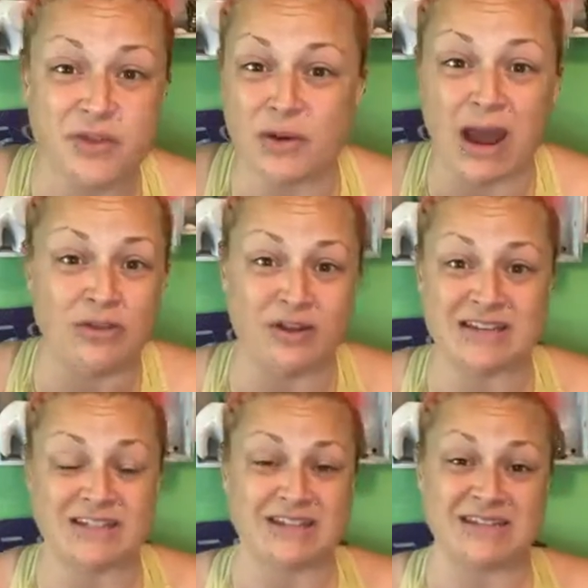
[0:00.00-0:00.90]
throughout the
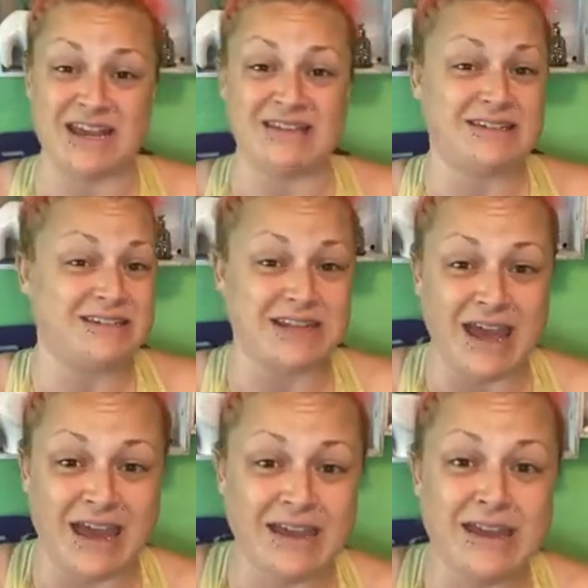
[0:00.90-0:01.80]
rest of the day
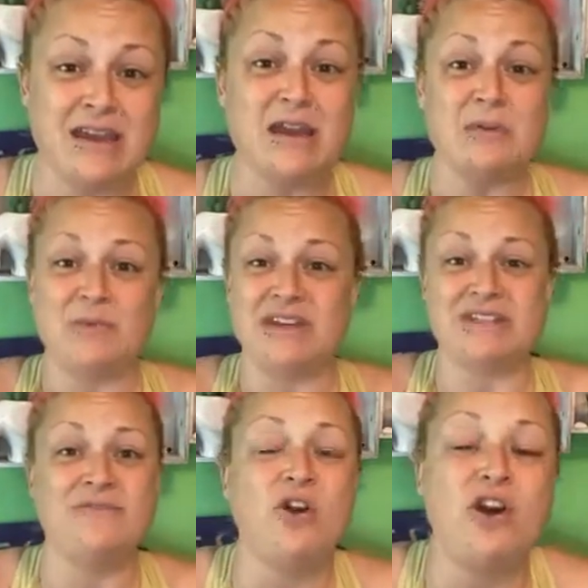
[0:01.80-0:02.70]
today because
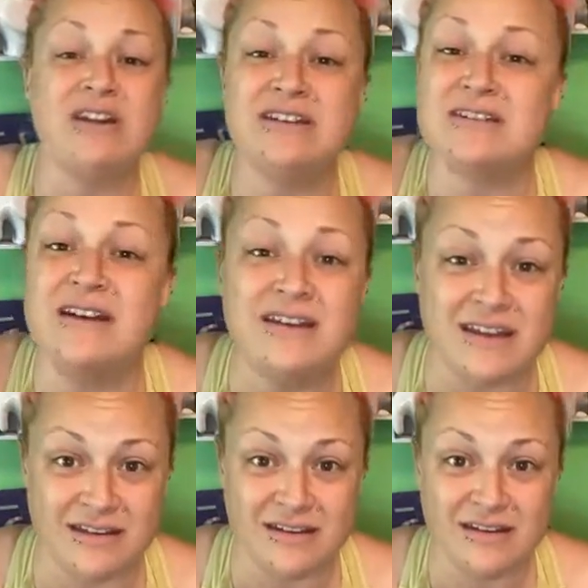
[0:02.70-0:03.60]
I've already done
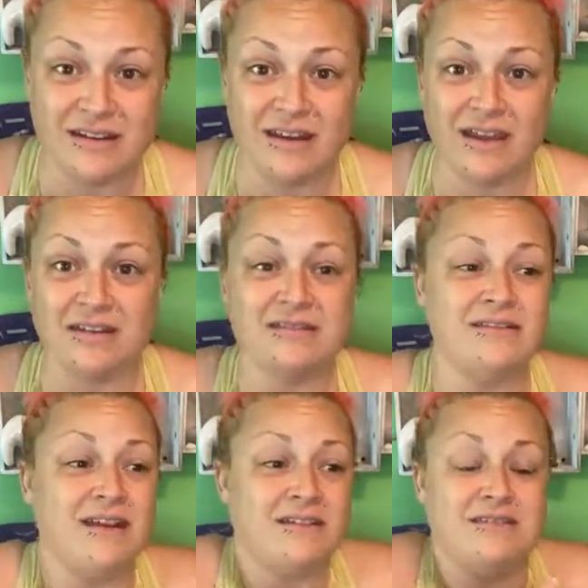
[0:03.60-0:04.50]
it
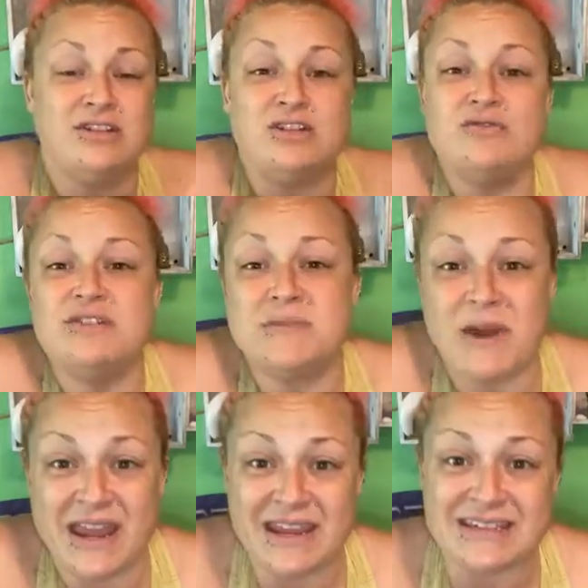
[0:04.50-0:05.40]
and used
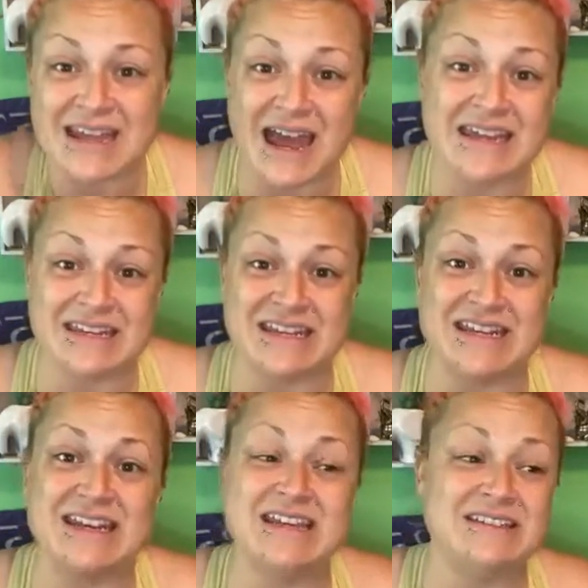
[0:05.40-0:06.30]
my
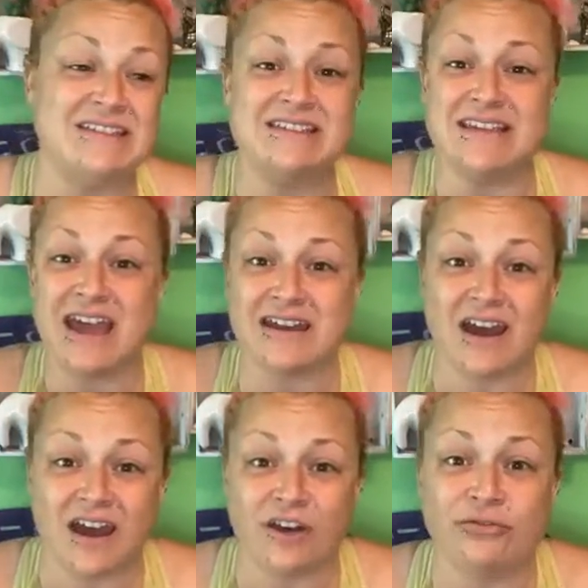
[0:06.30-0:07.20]
anxiety instead
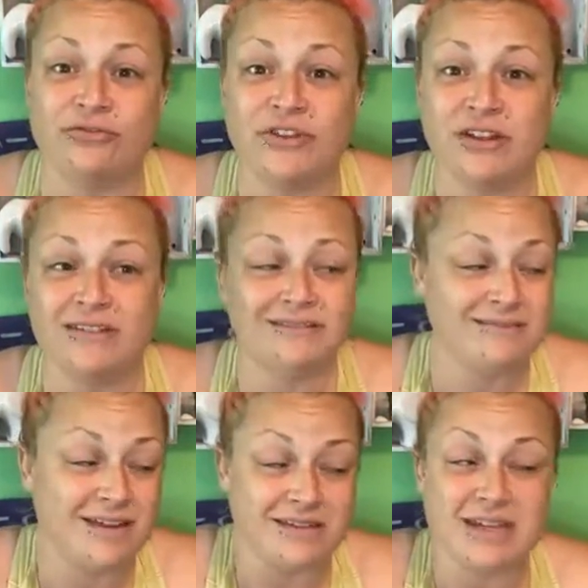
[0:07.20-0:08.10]
of
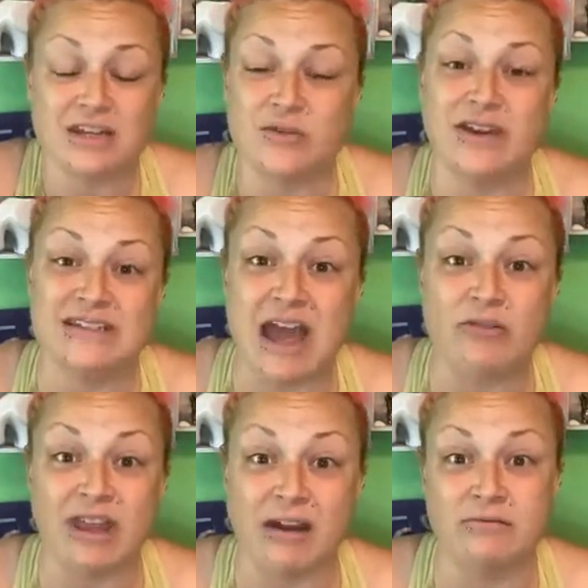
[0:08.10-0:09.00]
continuing
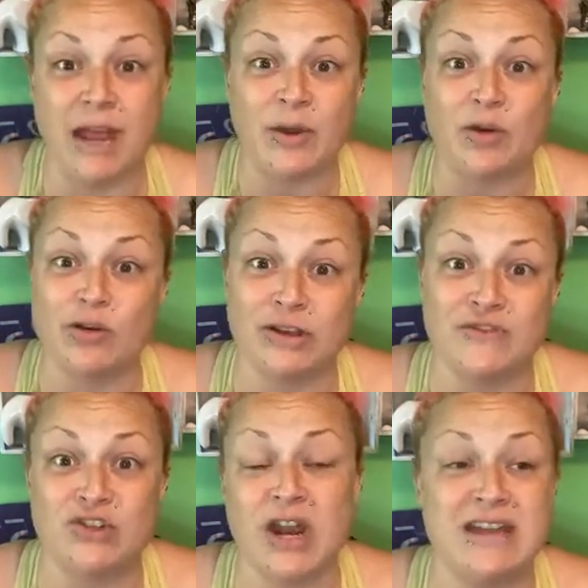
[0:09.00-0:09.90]
down that rabbit hole
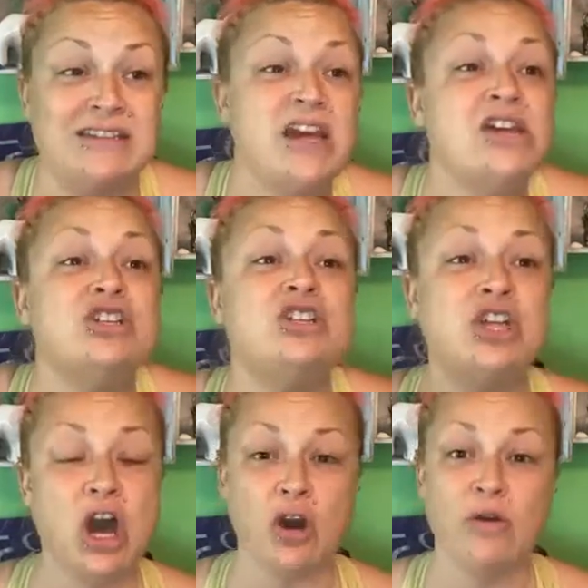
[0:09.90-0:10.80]
of stress.
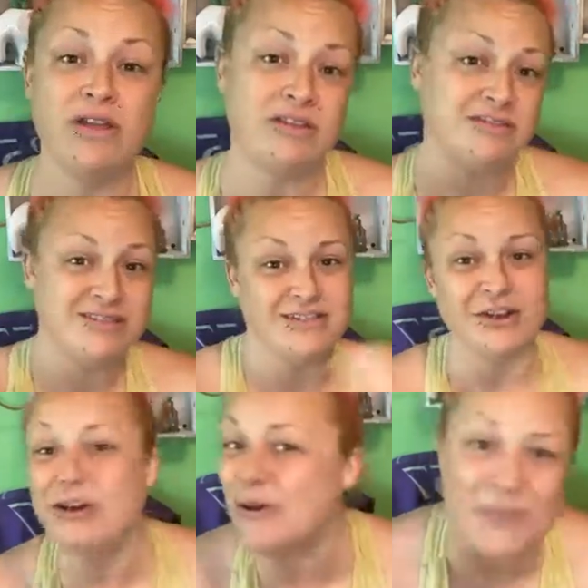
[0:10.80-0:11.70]
So,
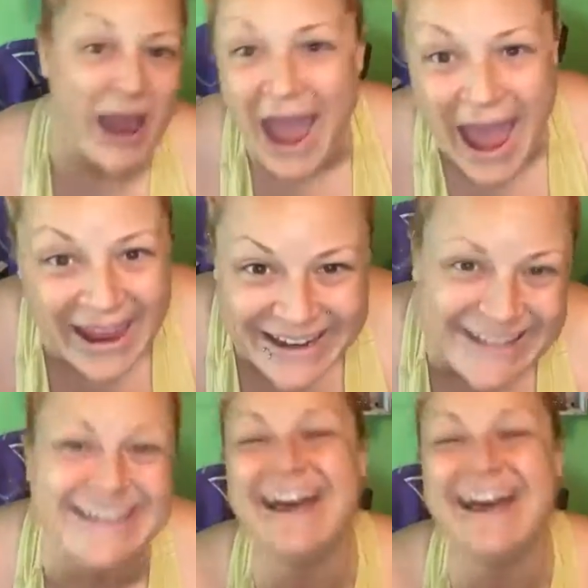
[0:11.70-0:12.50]
circle back